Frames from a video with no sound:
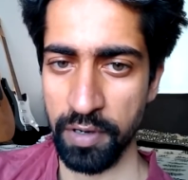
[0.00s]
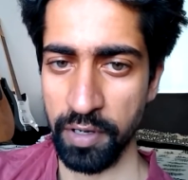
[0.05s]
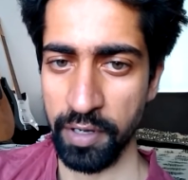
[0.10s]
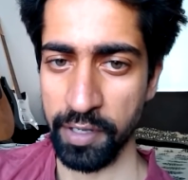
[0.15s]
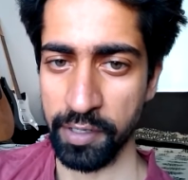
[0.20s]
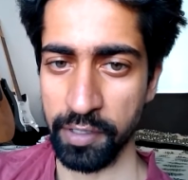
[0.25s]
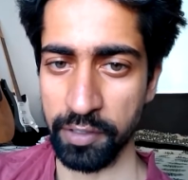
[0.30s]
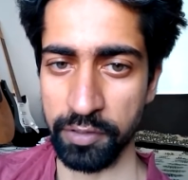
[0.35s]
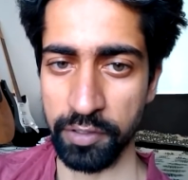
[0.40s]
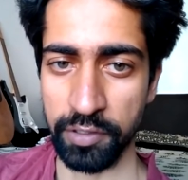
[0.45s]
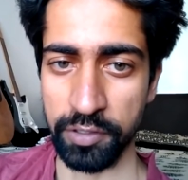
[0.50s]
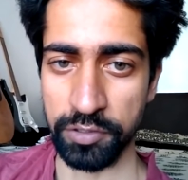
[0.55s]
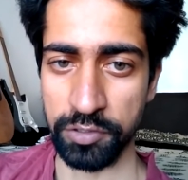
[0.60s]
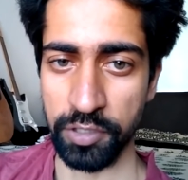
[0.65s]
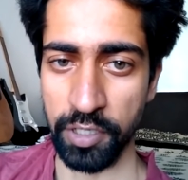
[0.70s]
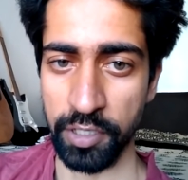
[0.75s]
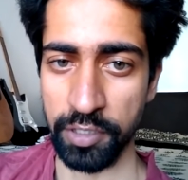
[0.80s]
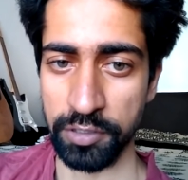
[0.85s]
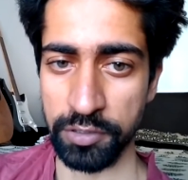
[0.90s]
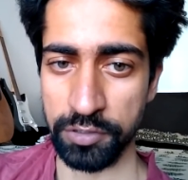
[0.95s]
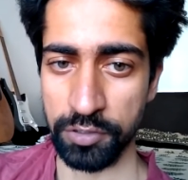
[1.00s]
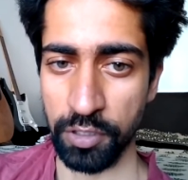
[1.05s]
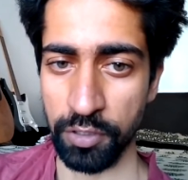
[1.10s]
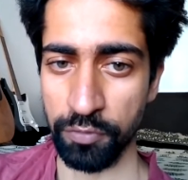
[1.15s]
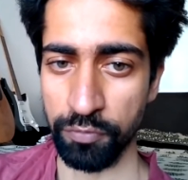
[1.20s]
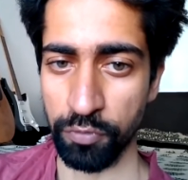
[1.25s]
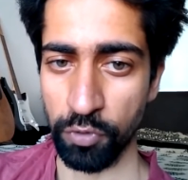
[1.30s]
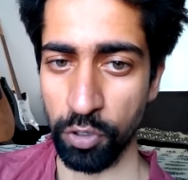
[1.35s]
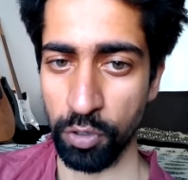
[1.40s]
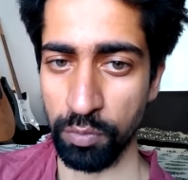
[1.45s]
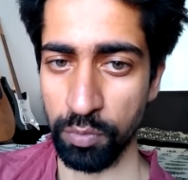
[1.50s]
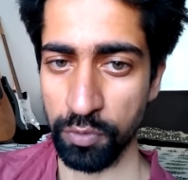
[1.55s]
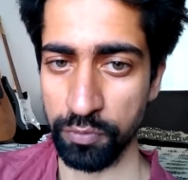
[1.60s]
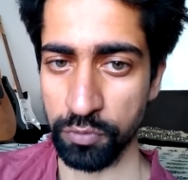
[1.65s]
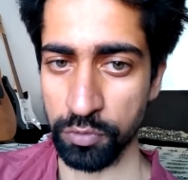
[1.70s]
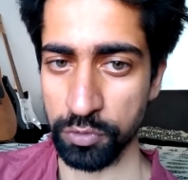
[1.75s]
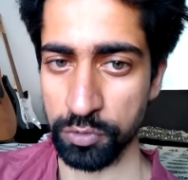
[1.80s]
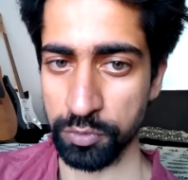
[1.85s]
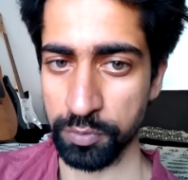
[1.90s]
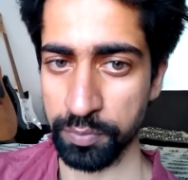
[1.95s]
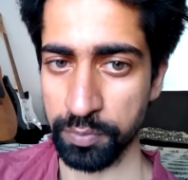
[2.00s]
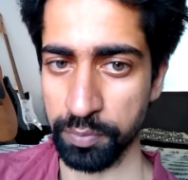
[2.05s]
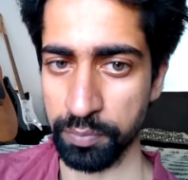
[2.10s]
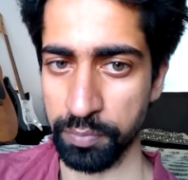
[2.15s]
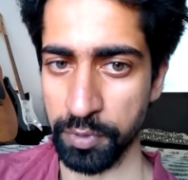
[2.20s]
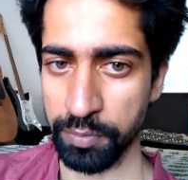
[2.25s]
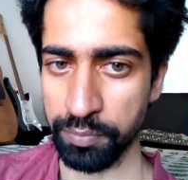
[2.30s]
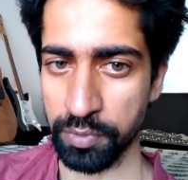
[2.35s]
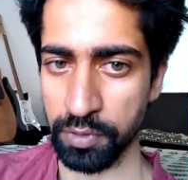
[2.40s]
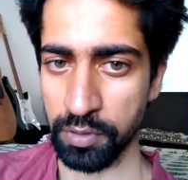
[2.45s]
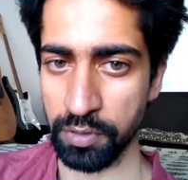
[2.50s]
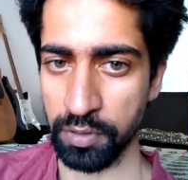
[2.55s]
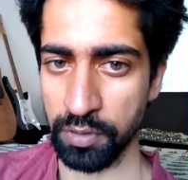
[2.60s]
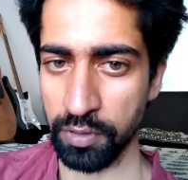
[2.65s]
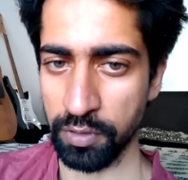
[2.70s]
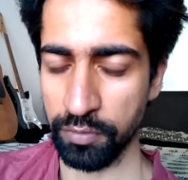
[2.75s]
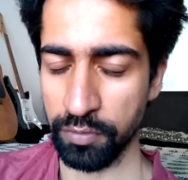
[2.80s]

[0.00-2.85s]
taking the disguise and form of those people.